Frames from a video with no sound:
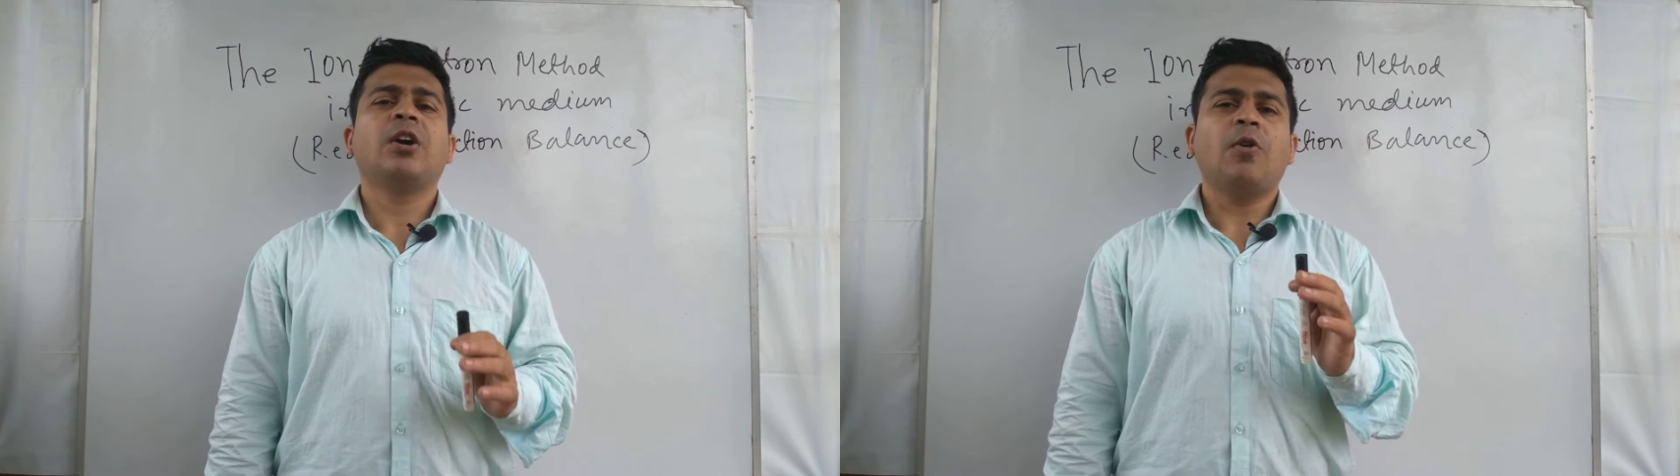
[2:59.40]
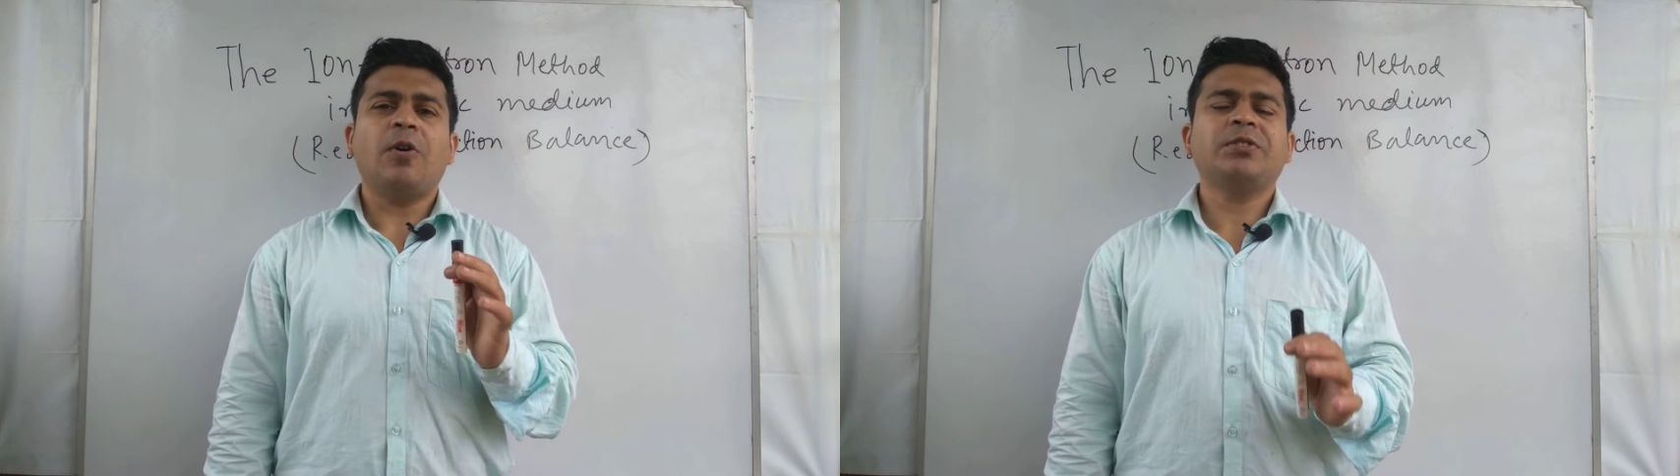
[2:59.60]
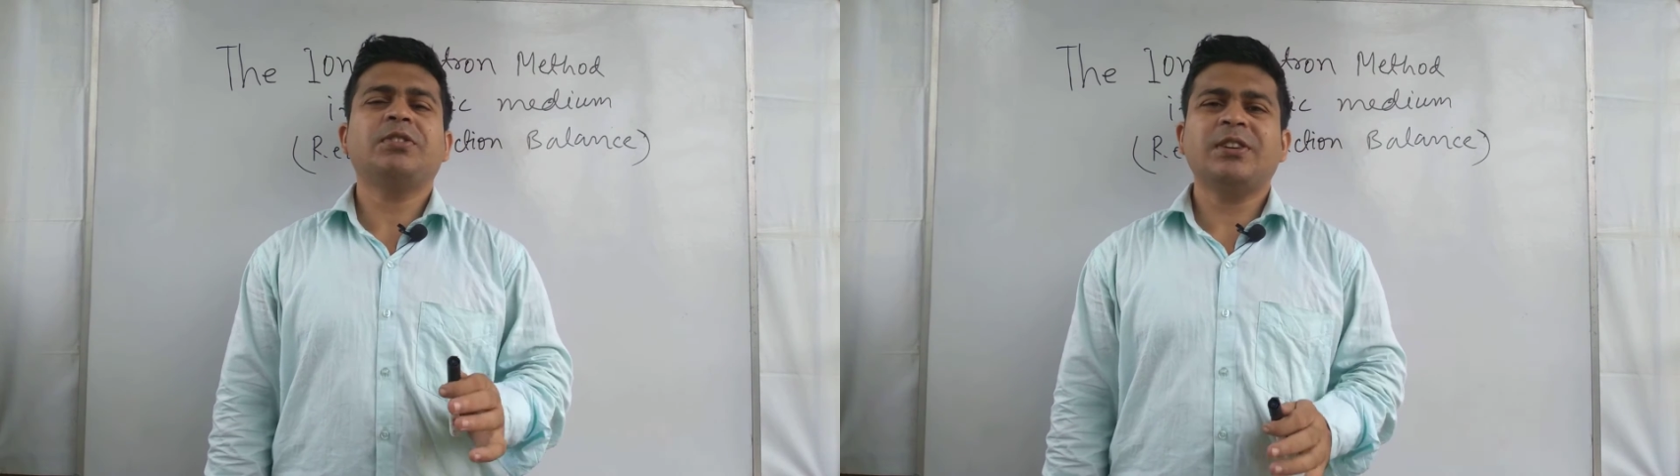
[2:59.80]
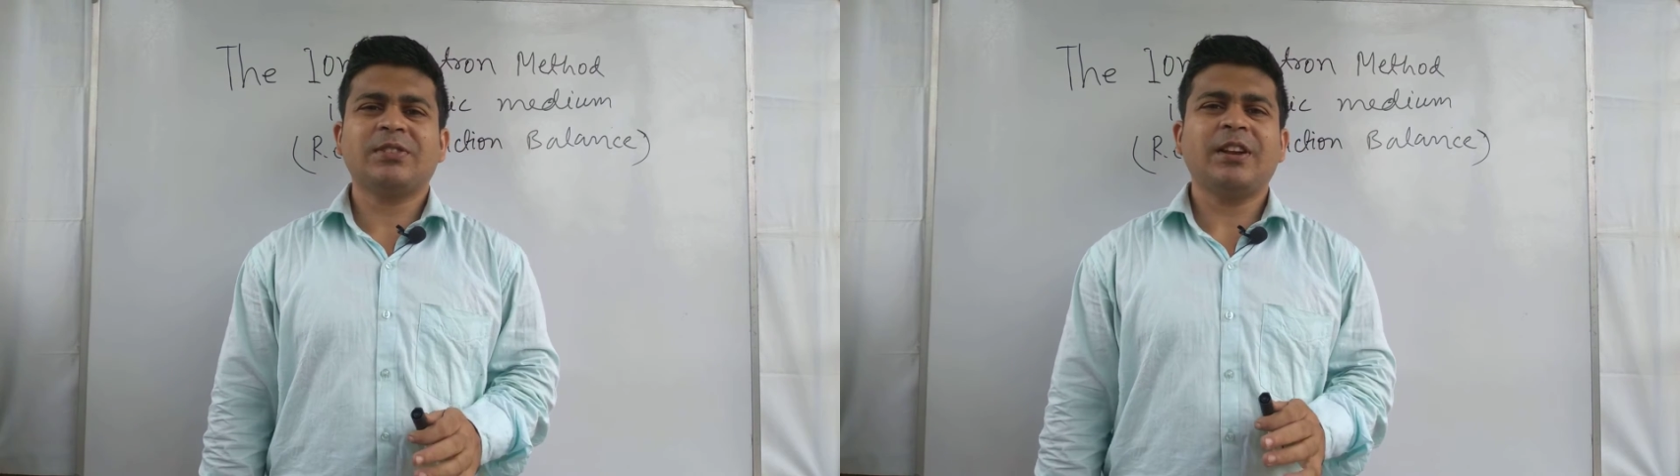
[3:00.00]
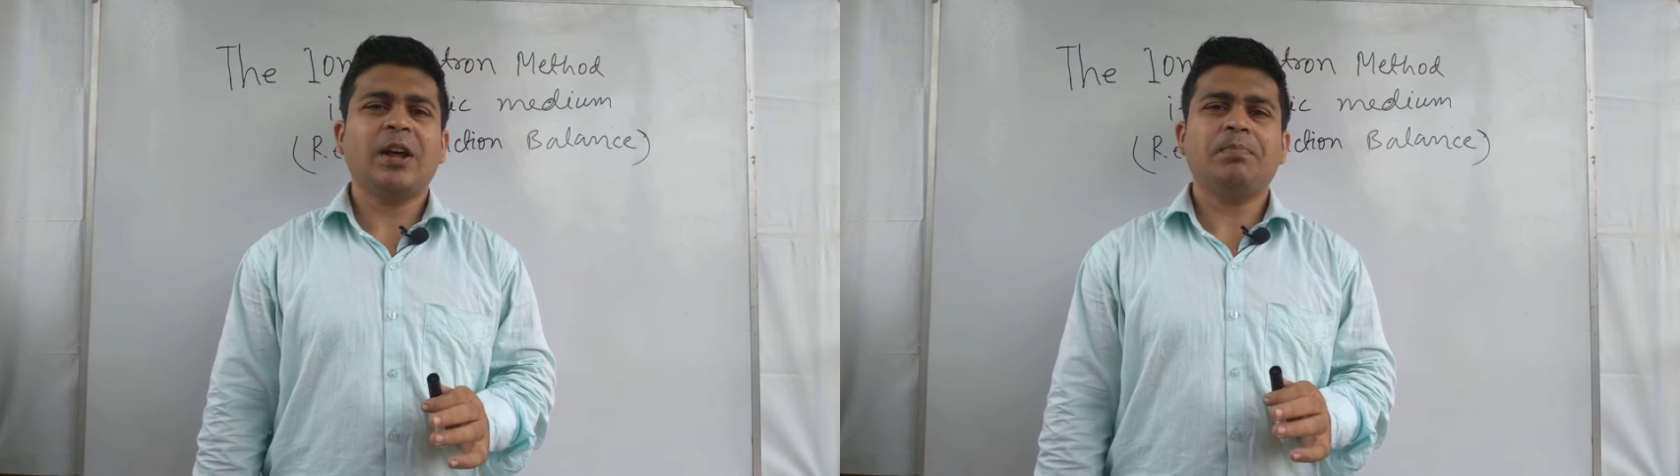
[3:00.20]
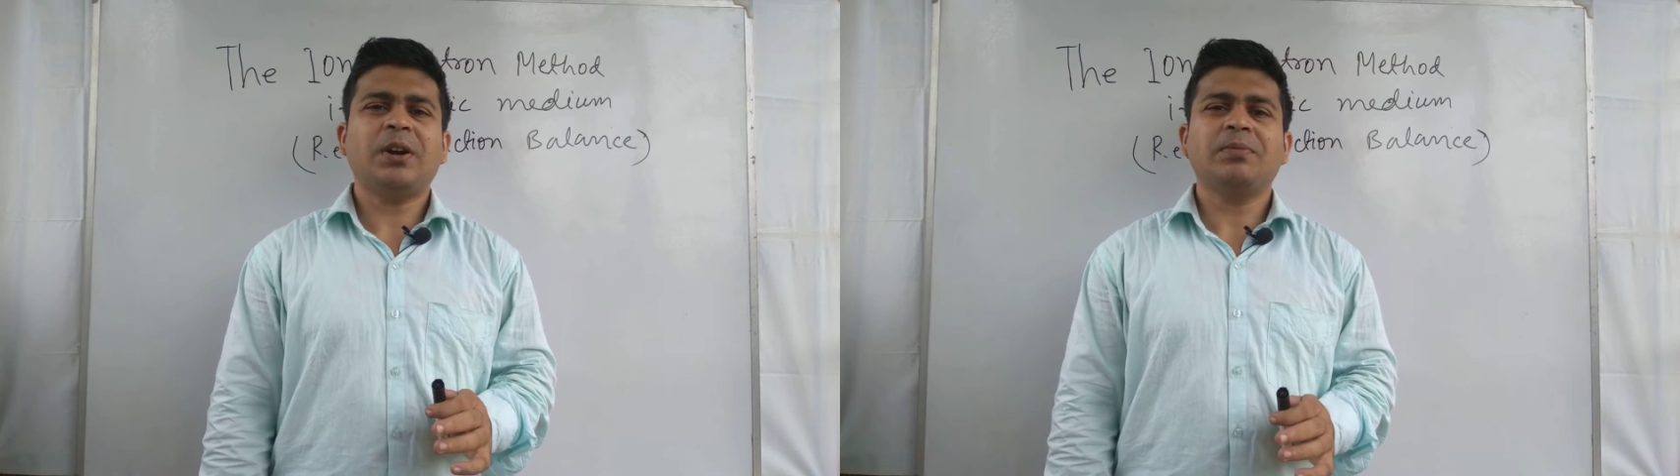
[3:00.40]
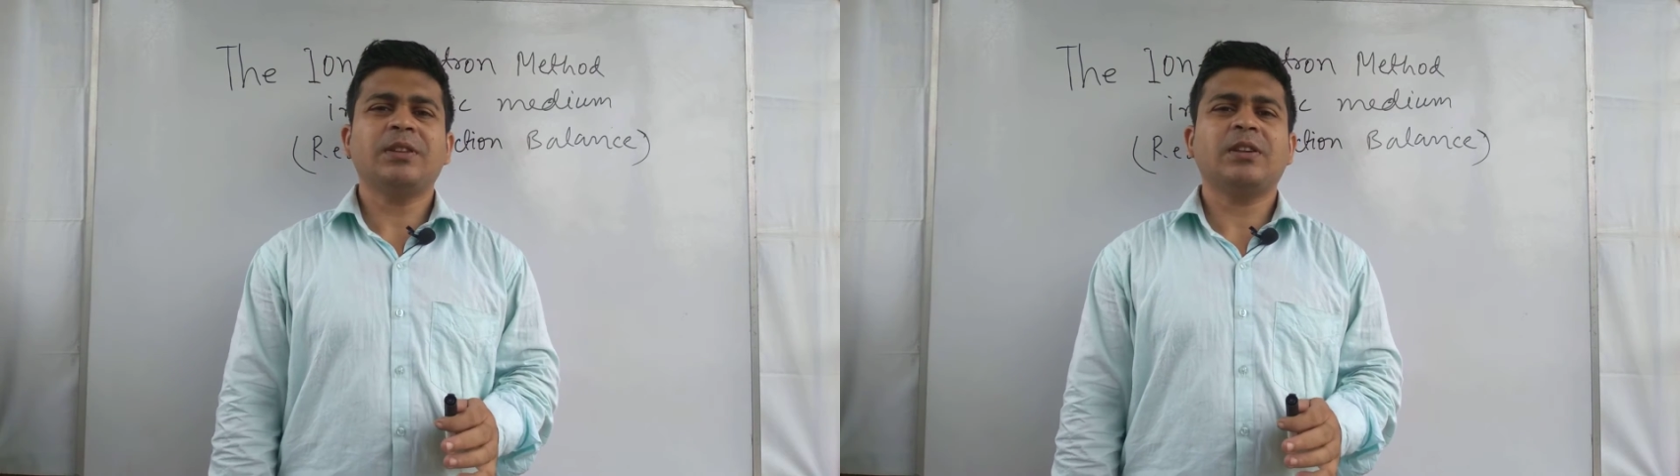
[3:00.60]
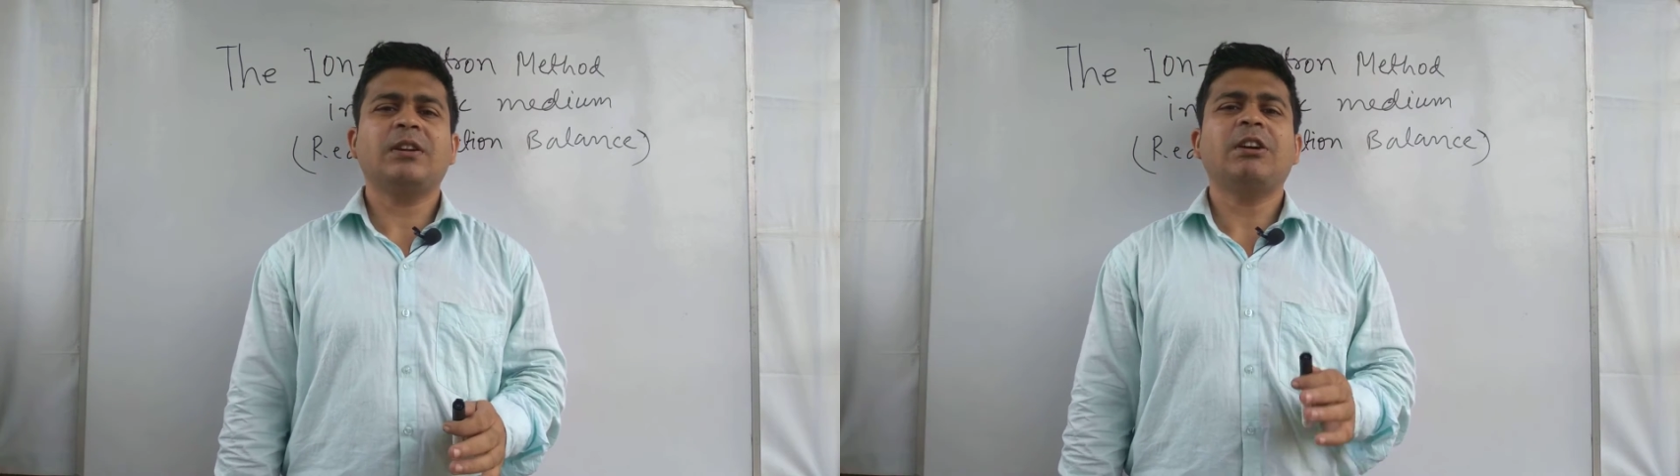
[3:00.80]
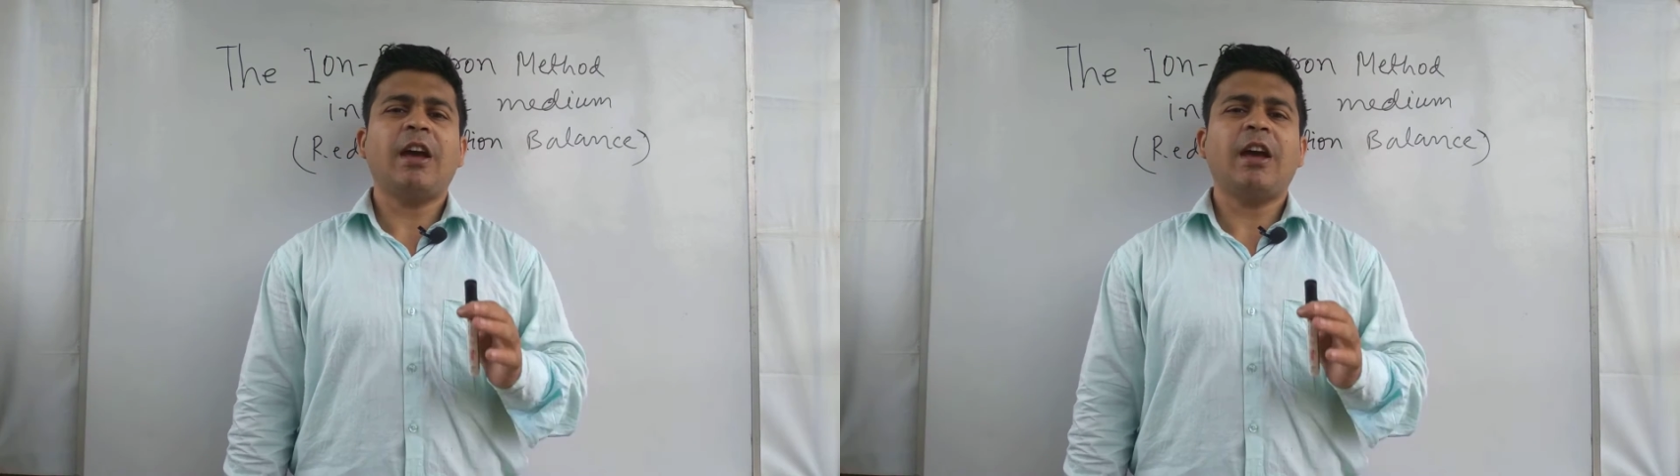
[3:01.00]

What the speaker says: oxidation number method,